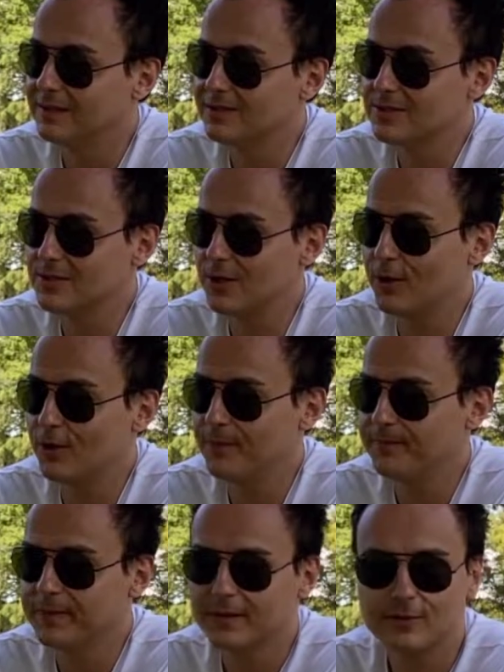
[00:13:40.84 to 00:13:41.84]
So
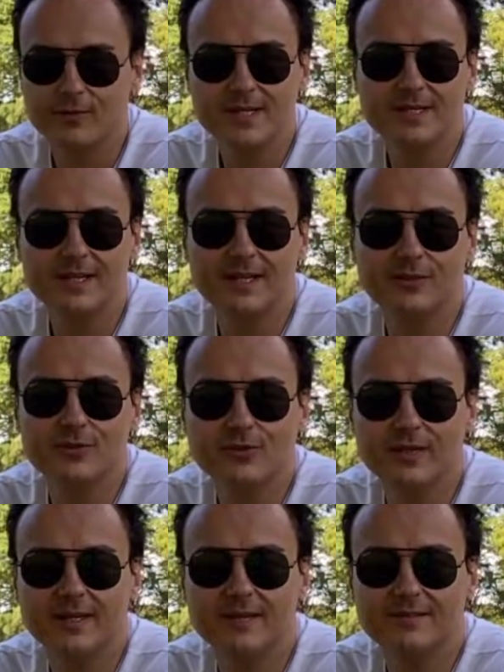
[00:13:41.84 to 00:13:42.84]
the reason I don't
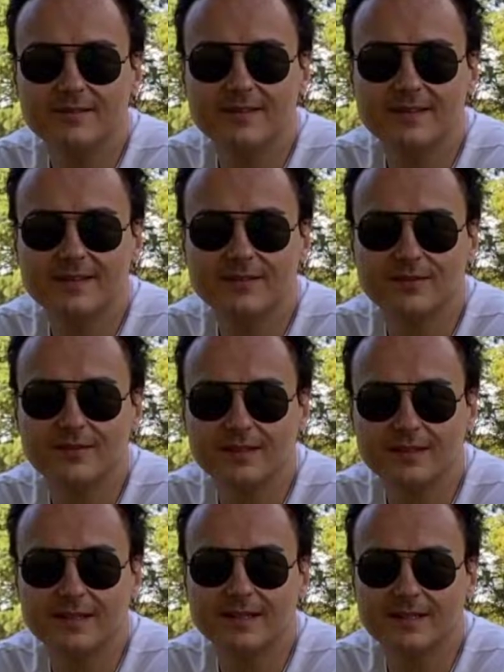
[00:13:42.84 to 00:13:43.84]
trade after
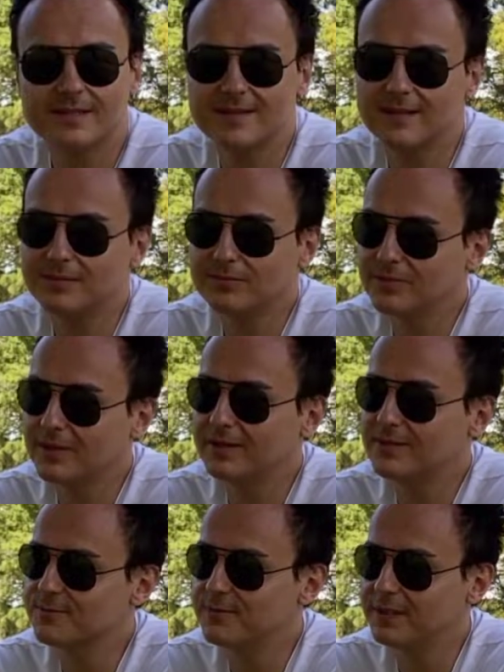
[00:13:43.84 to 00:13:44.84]
10:30, like I said, trying
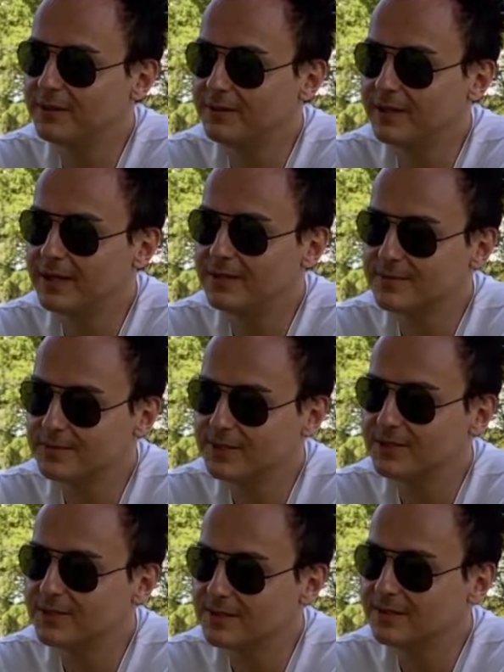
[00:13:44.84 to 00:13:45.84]
to spin it around, is
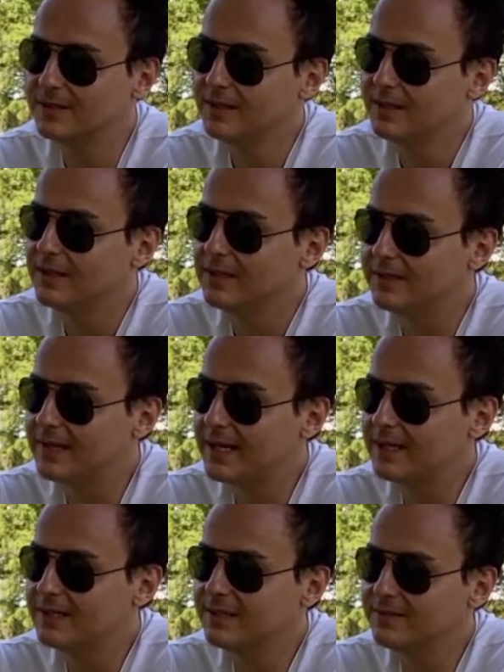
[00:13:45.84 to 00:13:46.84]
because
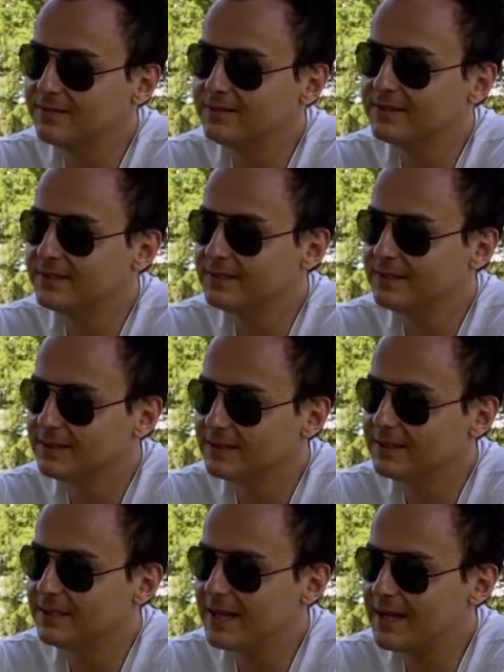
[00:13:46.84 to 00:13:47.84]
lack of
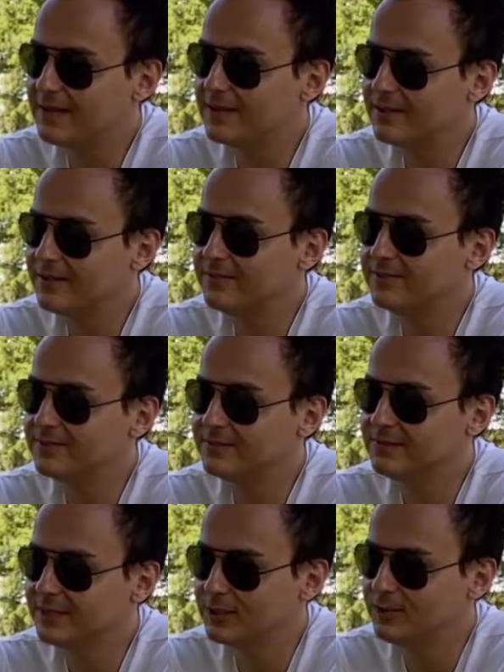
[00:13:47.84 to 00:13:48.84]
lack of
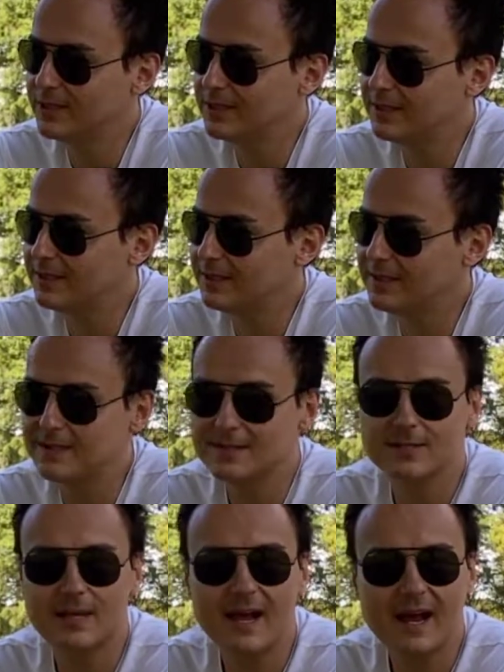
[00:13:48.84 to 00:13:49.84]
liquidity, and
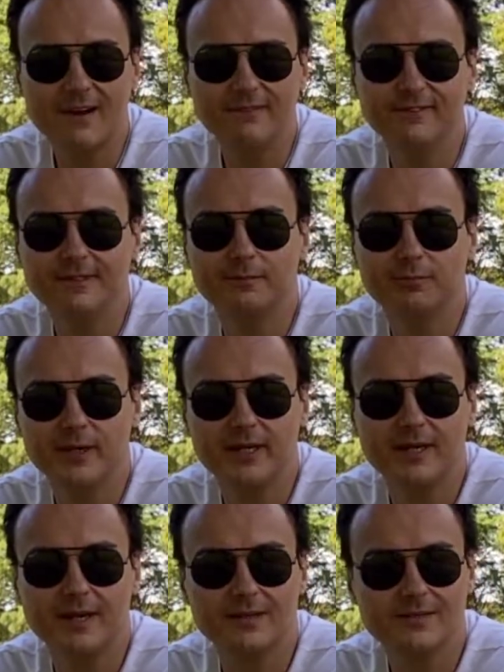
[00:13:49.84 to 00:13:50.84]
half of the
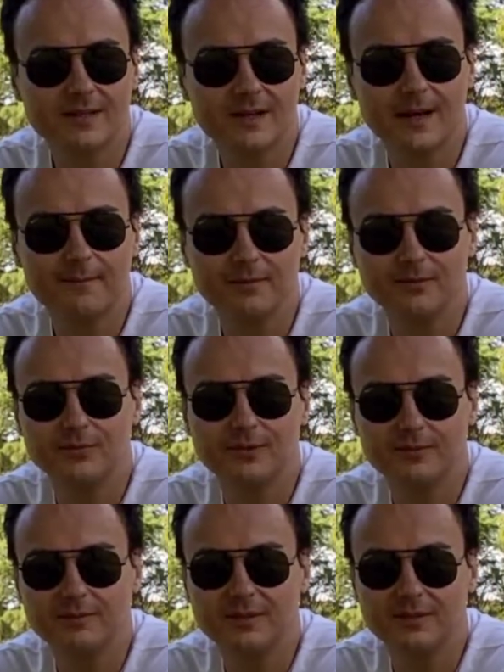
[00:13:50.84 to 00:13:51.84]
breakouts that happen
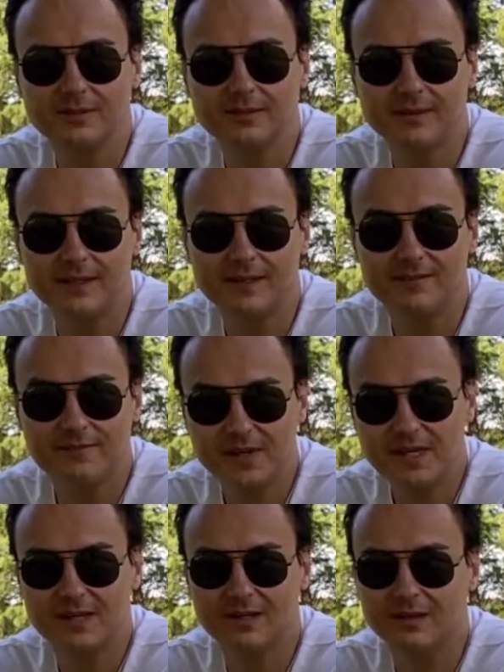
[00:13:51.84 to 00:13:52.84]
during the middle of the day
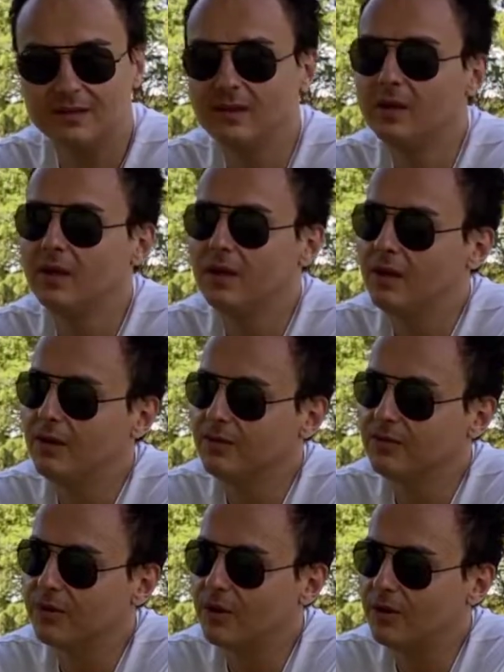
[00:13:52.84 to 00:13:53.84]
fail.
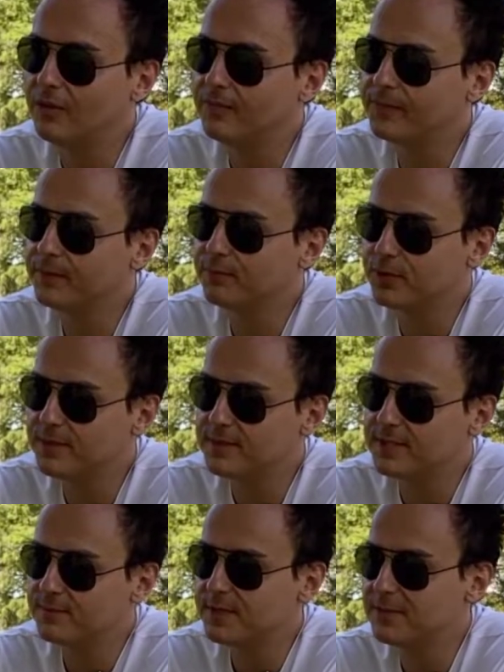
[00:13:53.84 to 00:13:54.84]
So I pretty
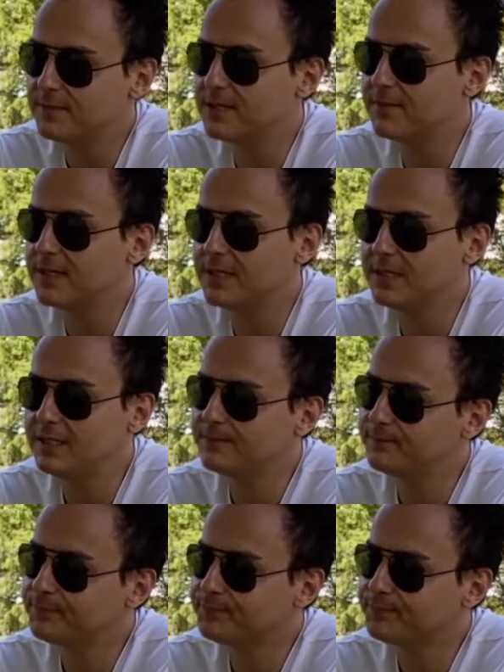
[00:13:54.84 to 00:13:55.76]
much make my money